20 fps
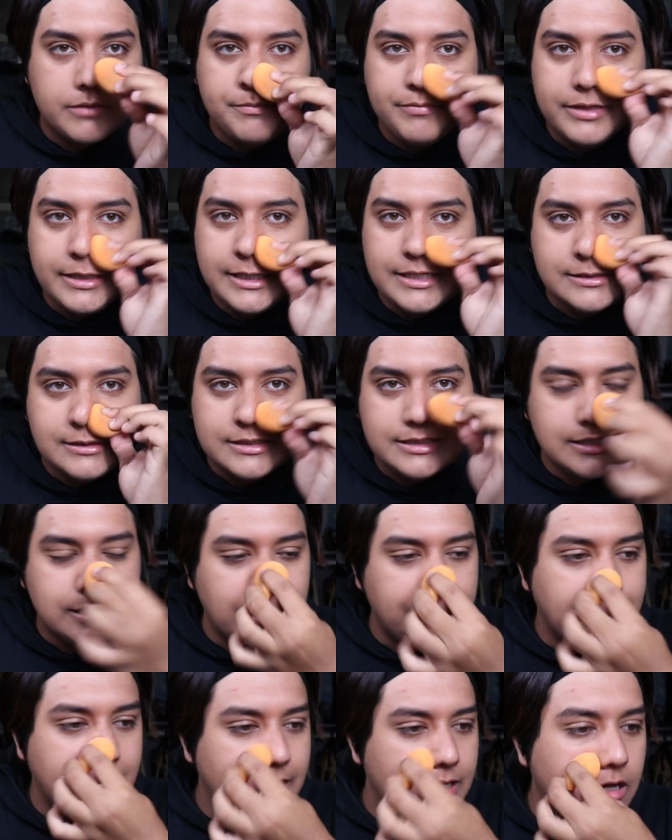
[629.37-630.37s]
Please
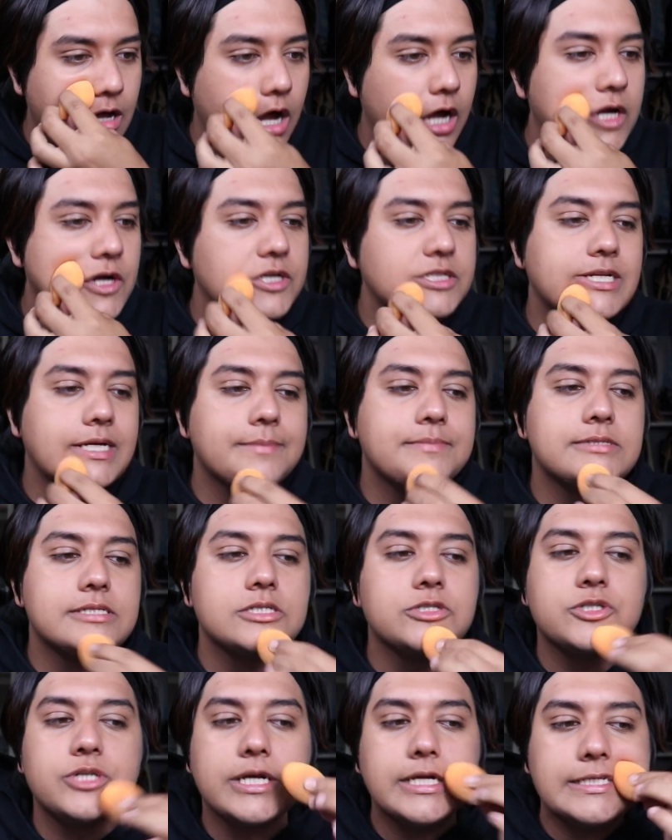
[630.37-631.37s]
give me all your tips
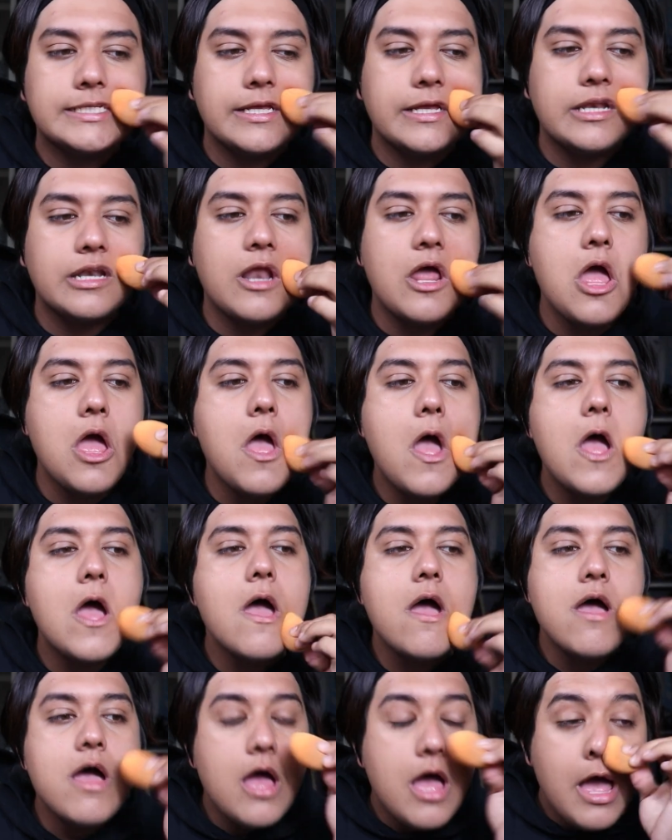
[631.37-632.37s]
and tricks and
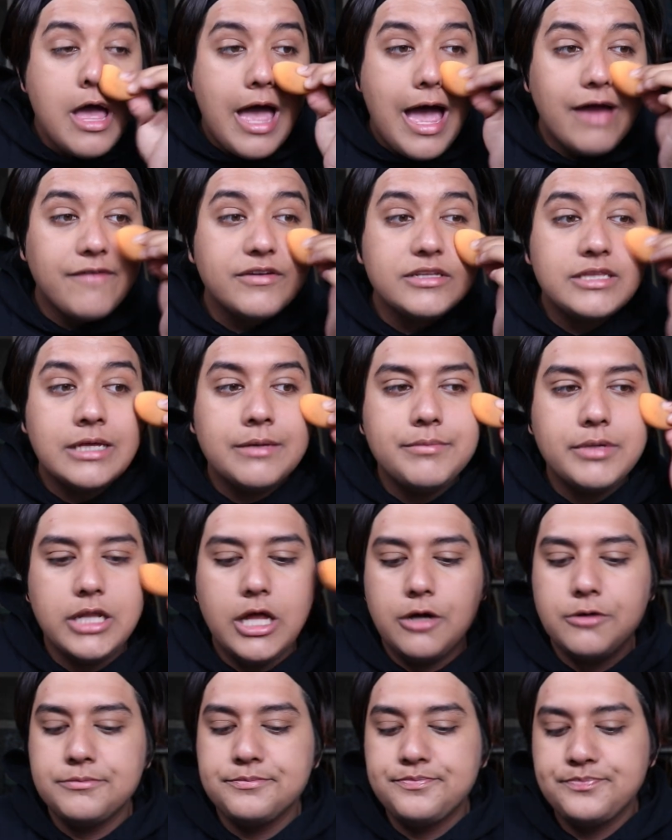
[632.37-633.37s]
everything
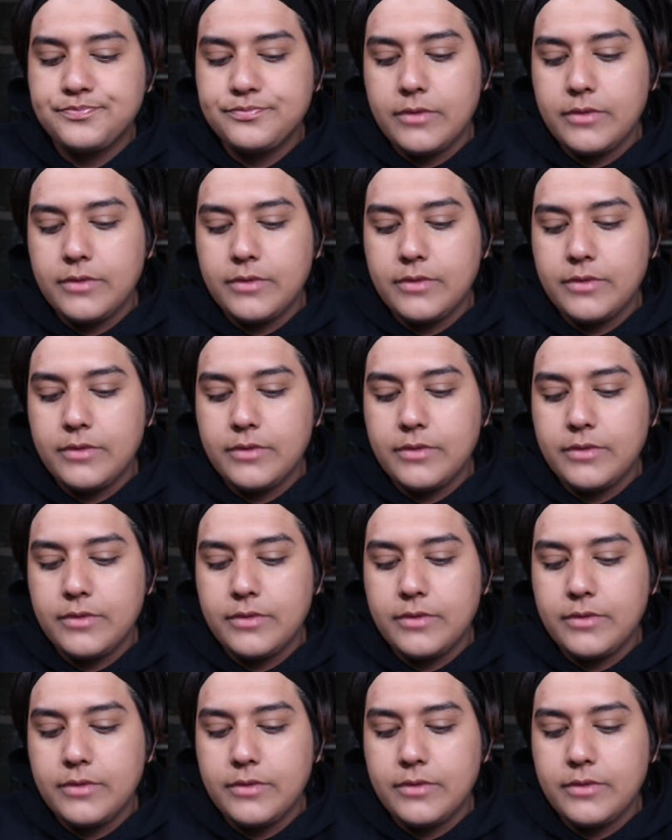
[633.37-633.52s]
below.